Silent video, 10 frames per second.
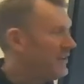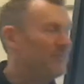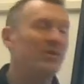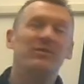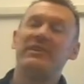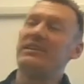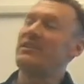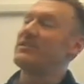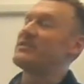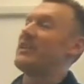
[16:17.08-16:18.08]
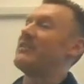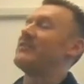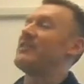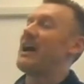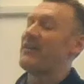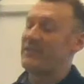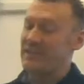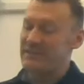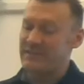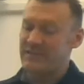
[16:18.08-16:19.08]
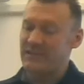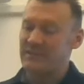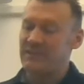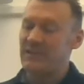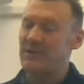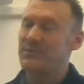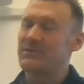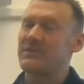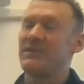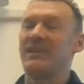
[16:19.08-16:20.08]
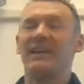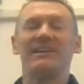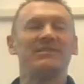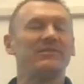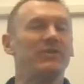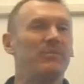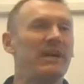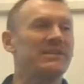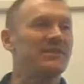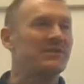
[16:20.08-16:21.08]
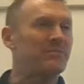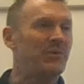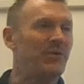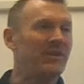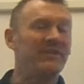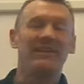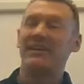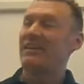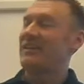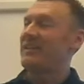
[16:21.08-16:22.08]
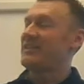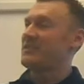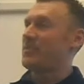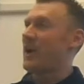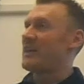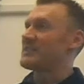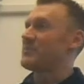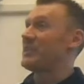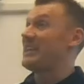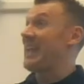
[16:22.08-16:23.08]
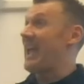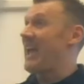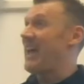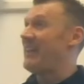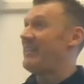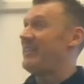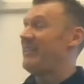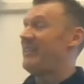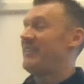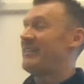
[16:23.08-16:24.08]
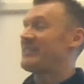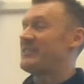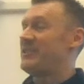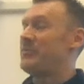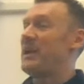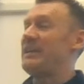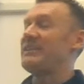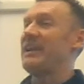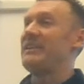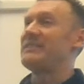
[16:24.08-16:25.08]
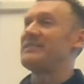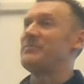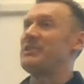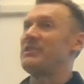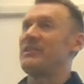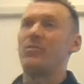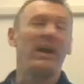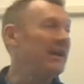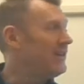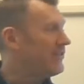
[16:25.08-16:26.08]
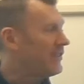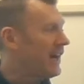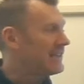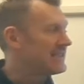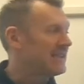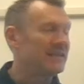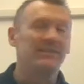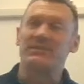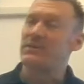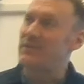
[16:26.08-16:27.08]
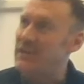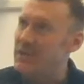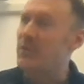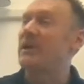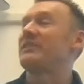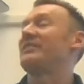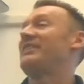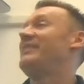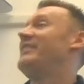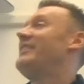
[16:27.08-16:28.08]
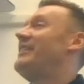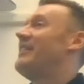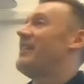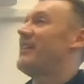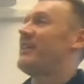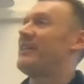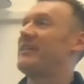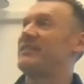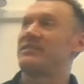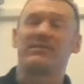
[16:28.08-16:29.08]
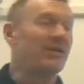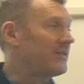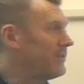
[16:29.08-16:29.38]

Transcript: moving your center of gravity as close to the edge of your base of support as you possibly can, still maintaining stability, waiting for that signal so you can quickly start the